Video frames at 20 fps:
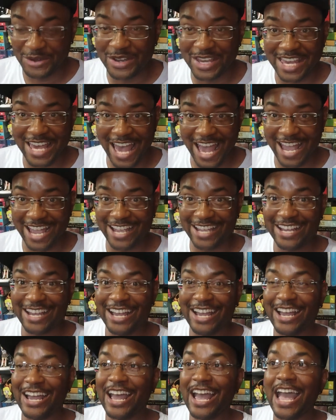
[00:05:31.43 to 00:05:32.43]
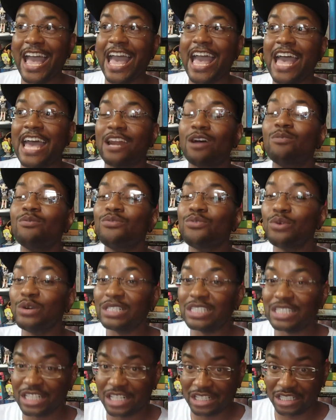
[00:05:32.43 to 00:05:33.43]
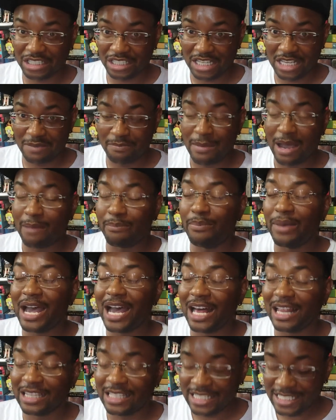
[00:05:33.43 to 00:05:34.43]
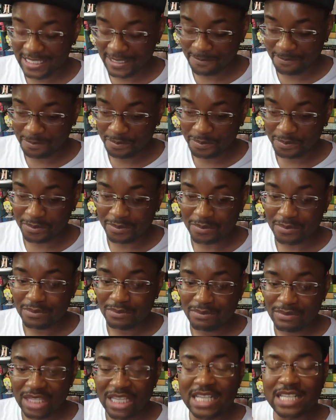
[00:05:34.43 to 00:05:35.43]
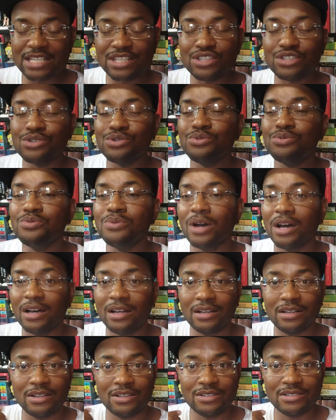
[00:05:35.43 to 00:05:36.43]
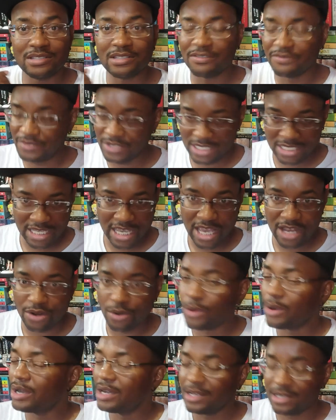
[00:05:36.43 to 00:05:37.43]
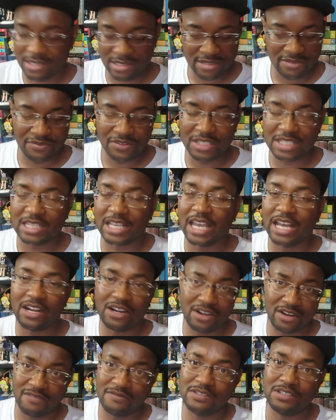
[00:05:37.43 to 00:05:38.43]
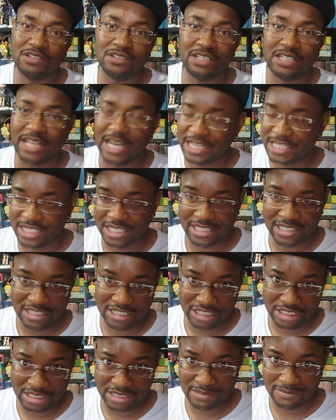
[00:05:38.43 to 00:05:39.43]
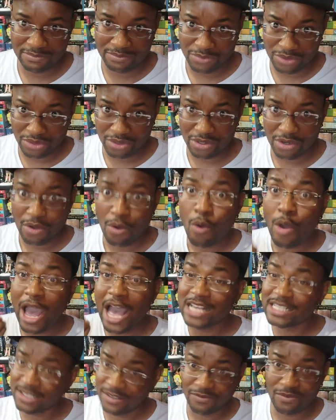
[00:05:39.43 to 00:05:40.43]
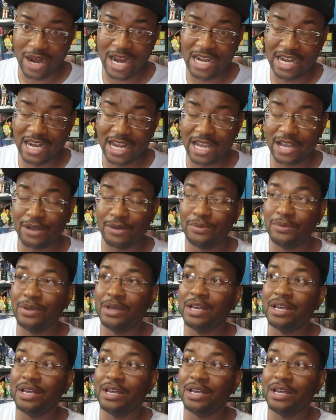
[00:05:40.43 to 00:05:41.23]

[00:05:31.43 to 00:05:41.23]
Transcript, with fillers: okay. And unfortunately, my palate is too under sophisticated or unsophisticated enough to digest this book as of right now.